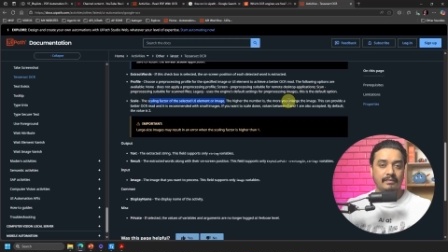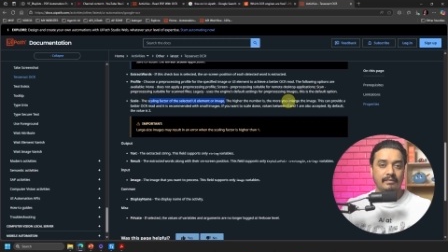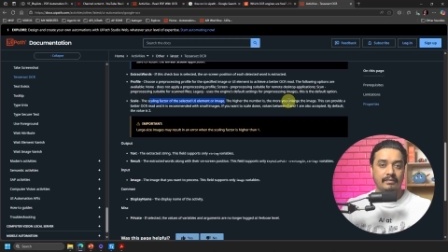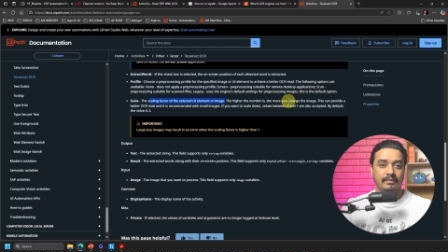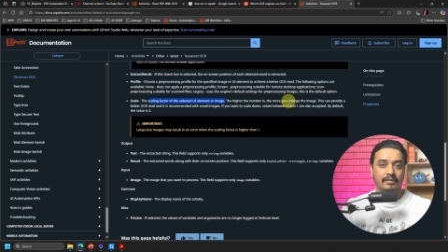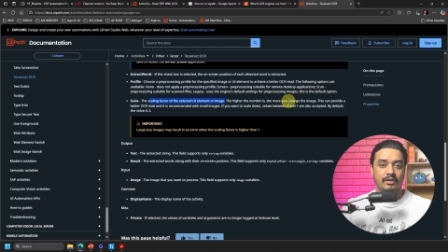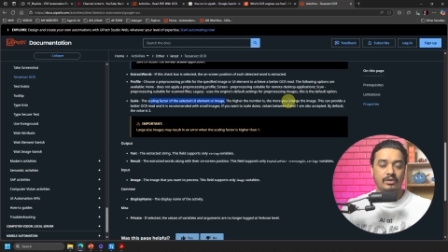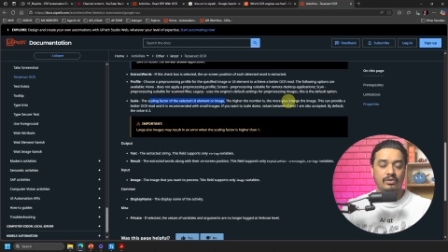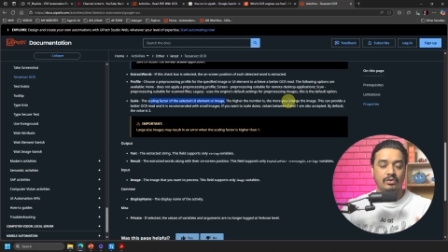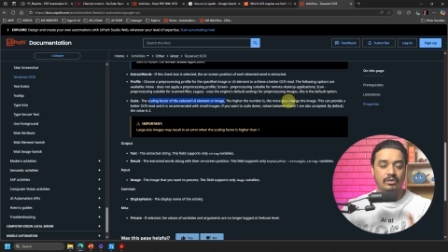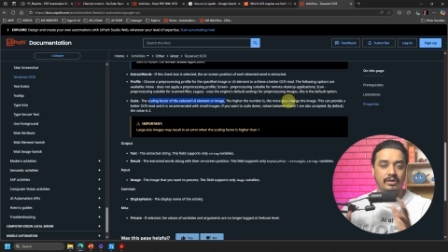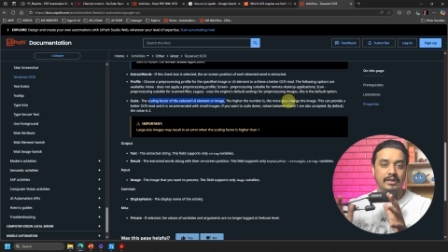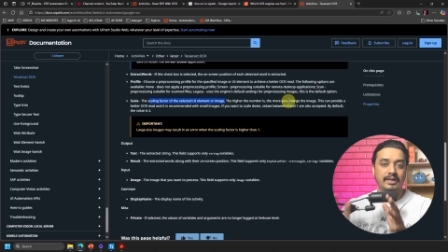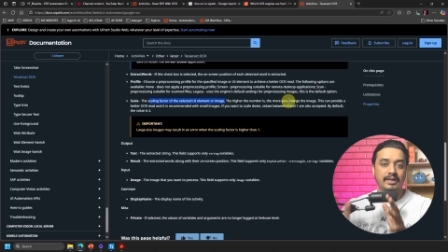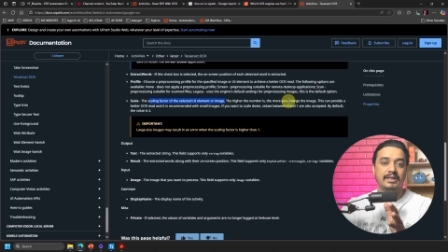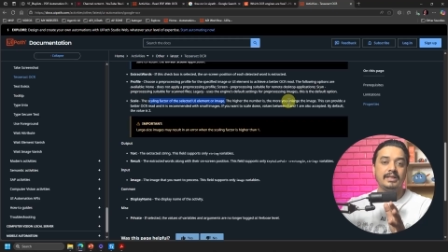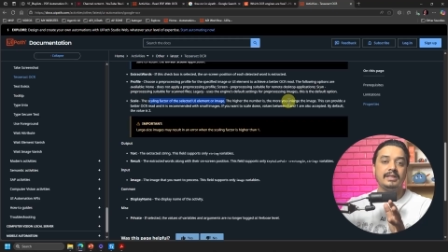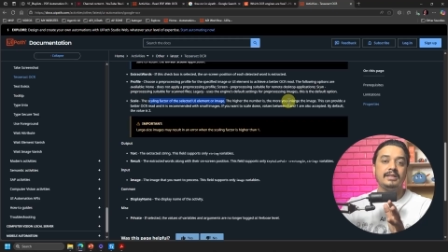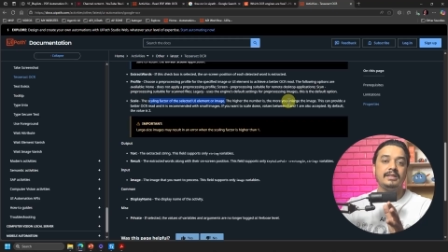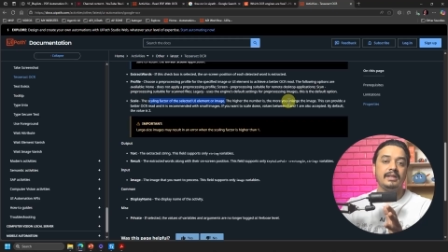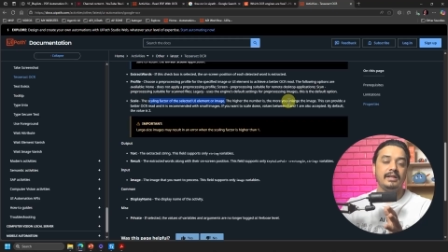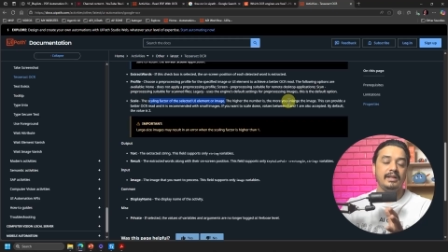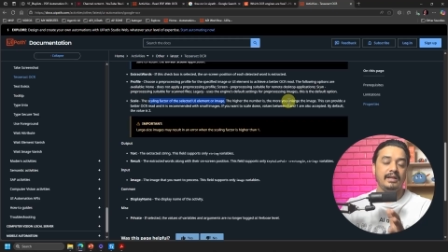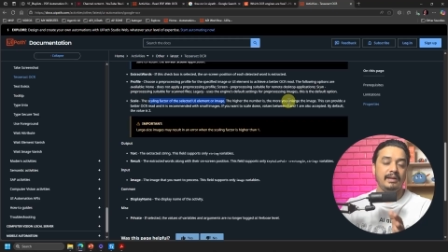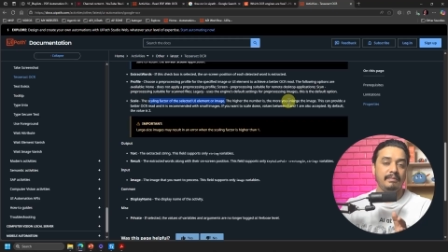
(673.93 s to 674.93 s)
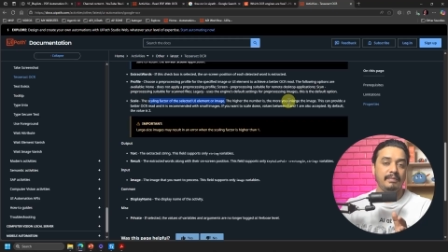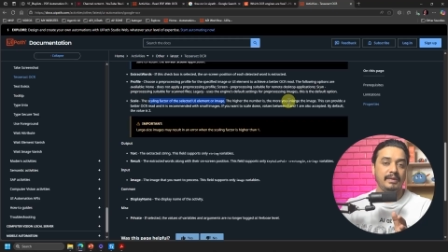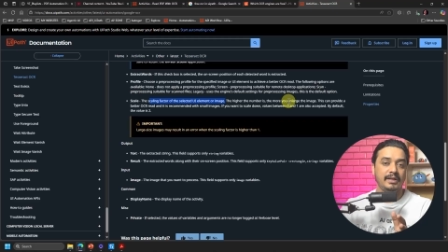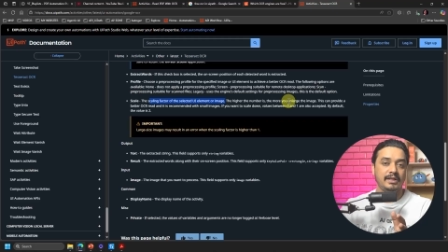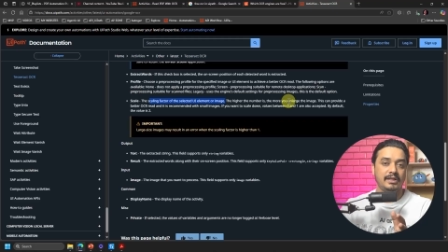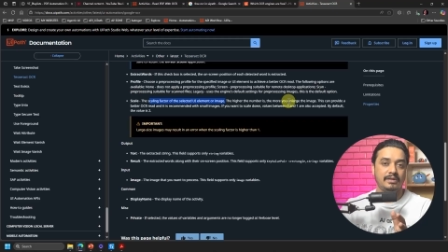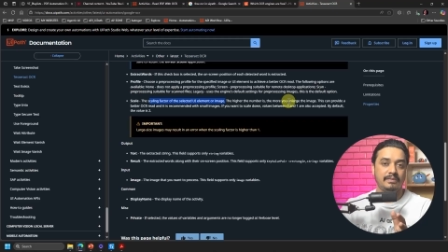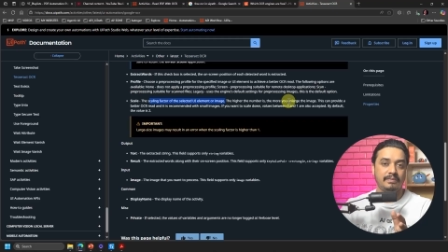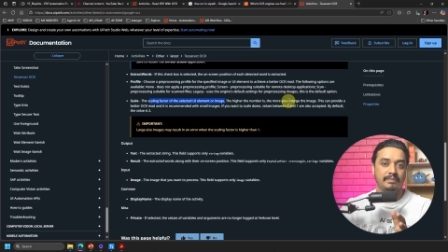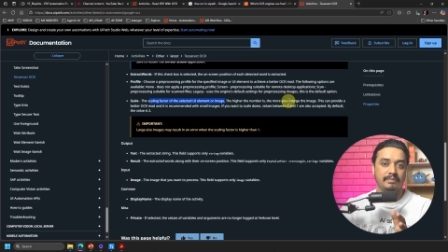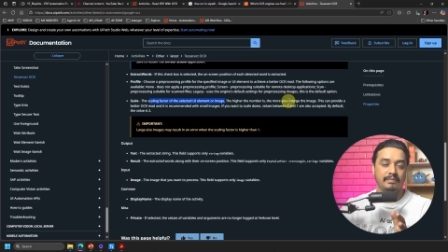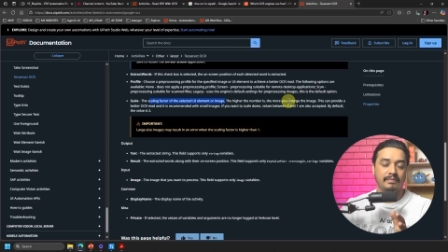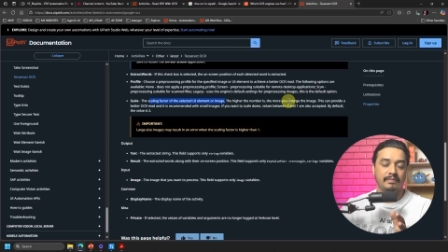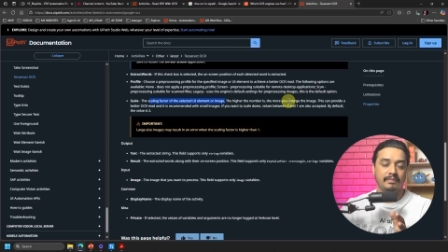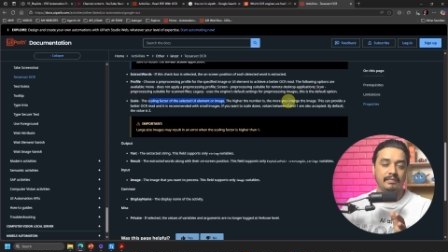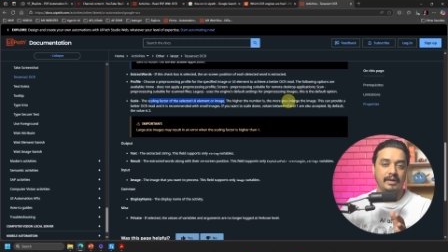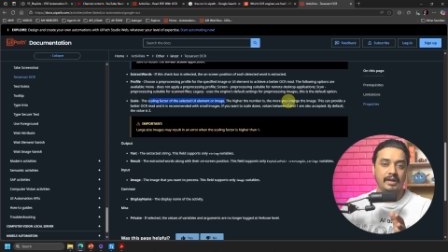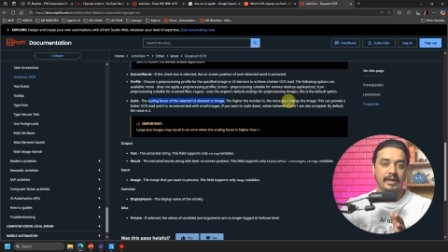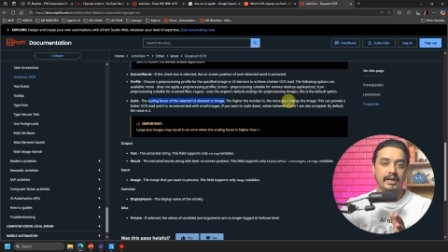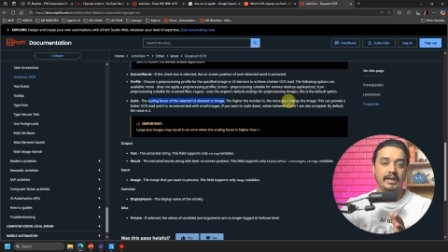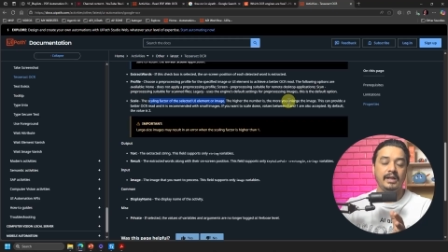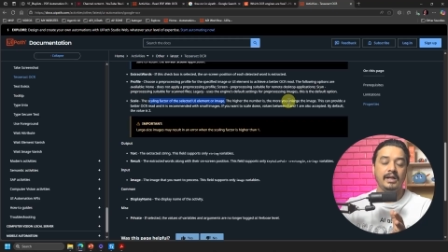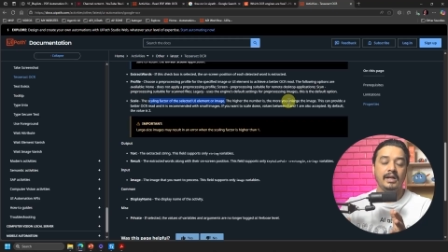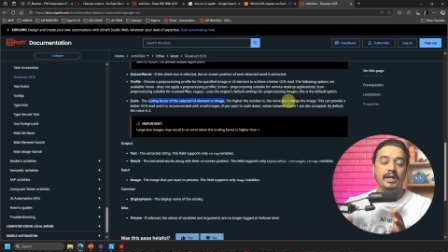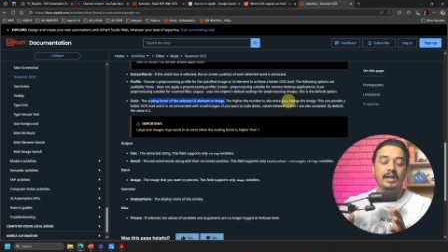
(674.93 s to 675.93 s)
So this is an image,
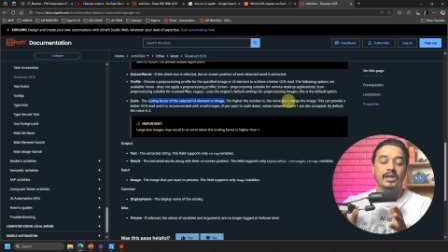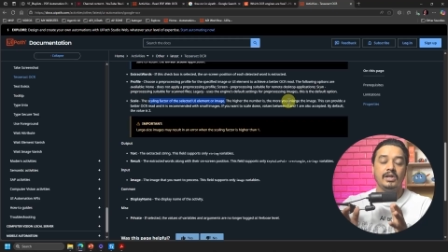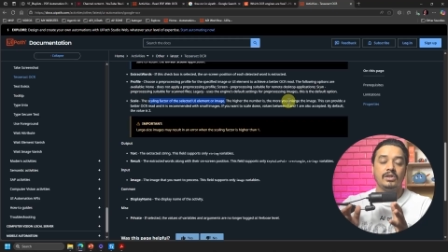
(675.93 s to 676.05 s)
right?